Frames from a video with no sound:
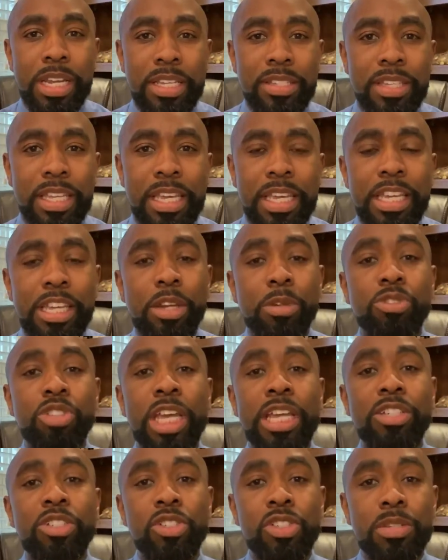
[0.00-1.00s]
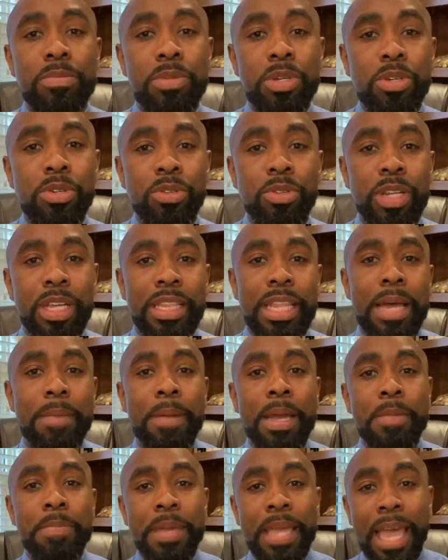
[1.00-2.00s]
is, changes in mood, and that
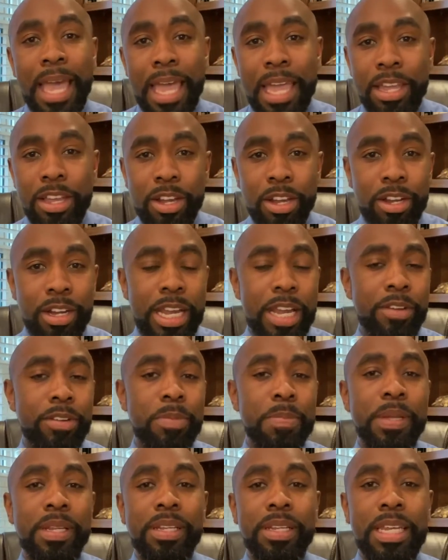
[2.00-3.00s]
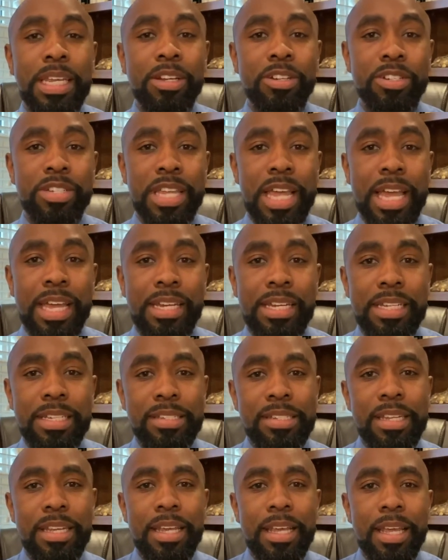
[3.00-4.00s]
might be anger, irritability, or
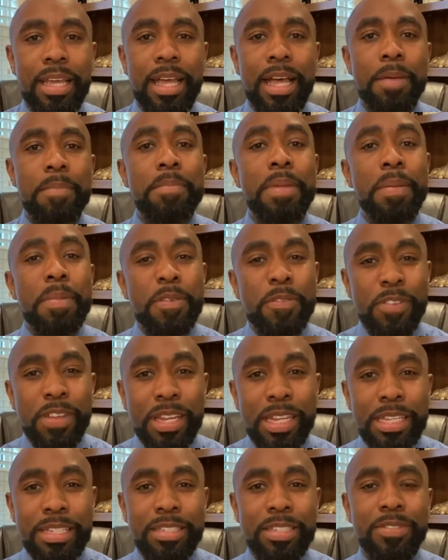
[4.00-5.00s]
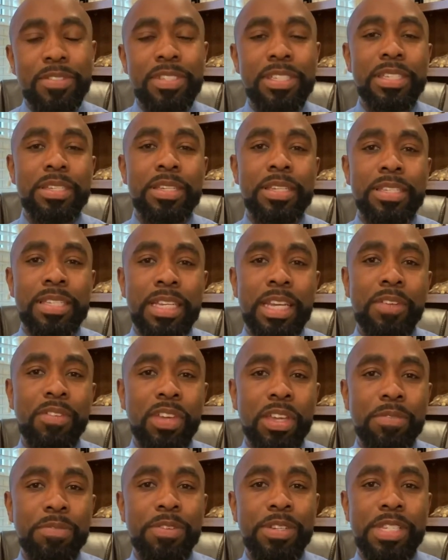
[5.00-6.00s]
sadness. Maybe feelings of
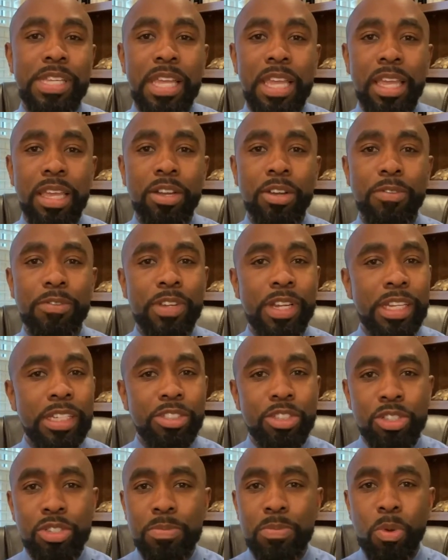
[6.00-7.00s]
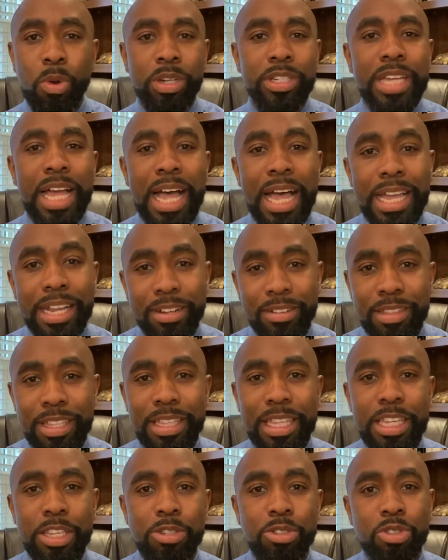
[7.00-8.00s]
significant fatigue, or feeling just more tired than
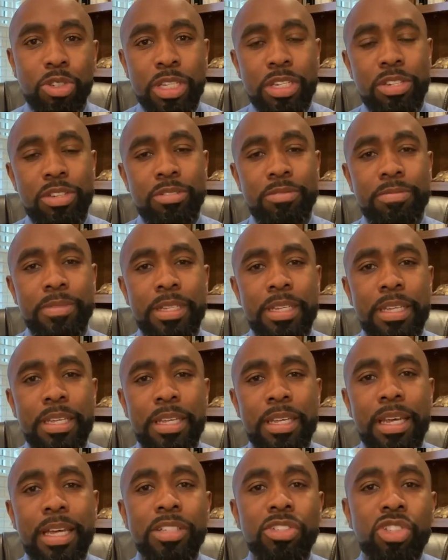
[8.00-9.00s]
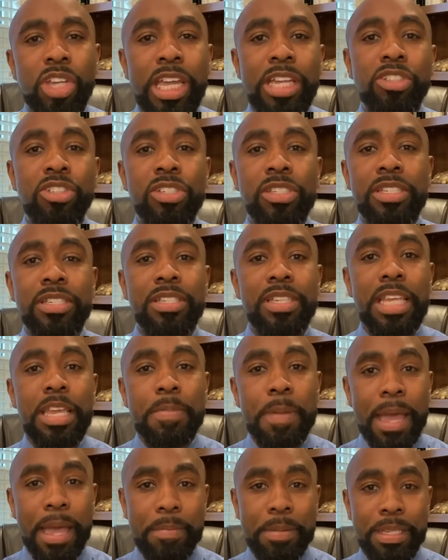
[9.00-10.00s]
they usually do. Changes in
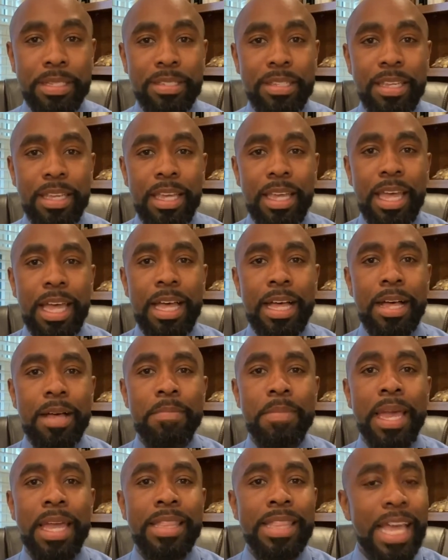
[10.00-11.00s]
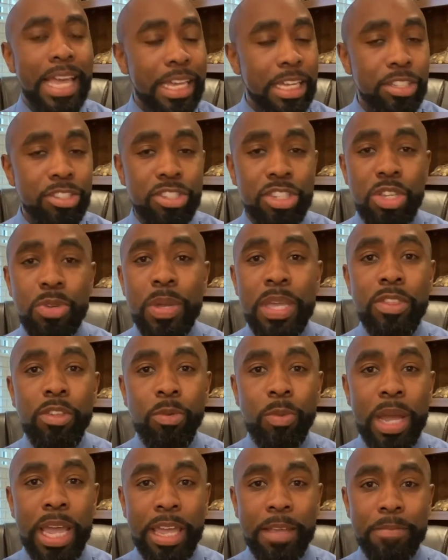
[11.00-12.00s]
sleep habits, and that could skew either
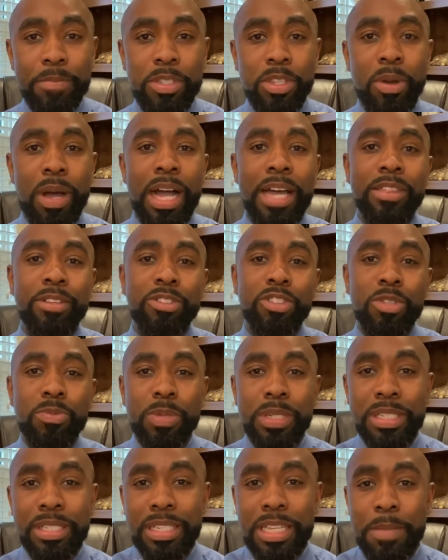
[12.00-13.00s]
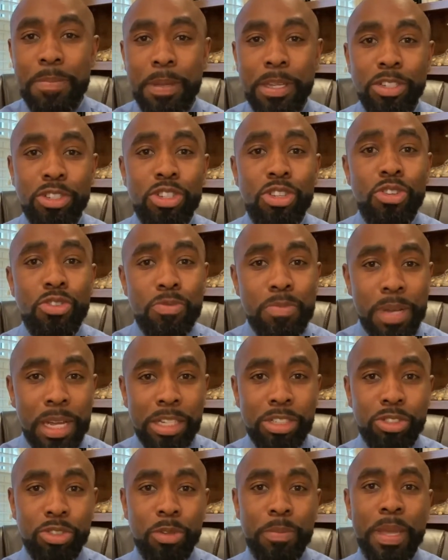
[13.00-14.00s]
way. So either someone's sleeping too
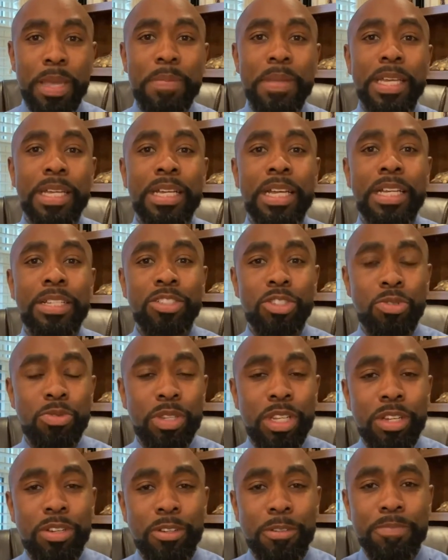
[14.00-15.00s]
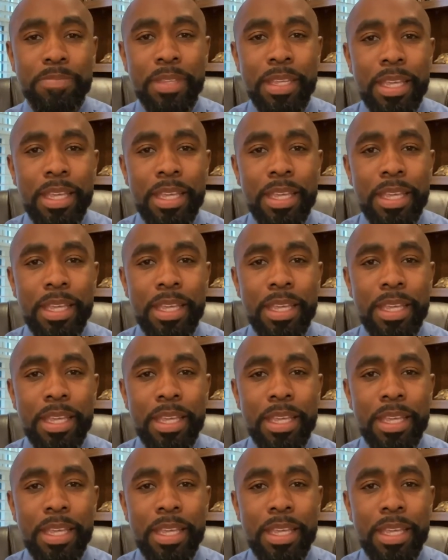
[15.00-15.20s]
much or maybe too little.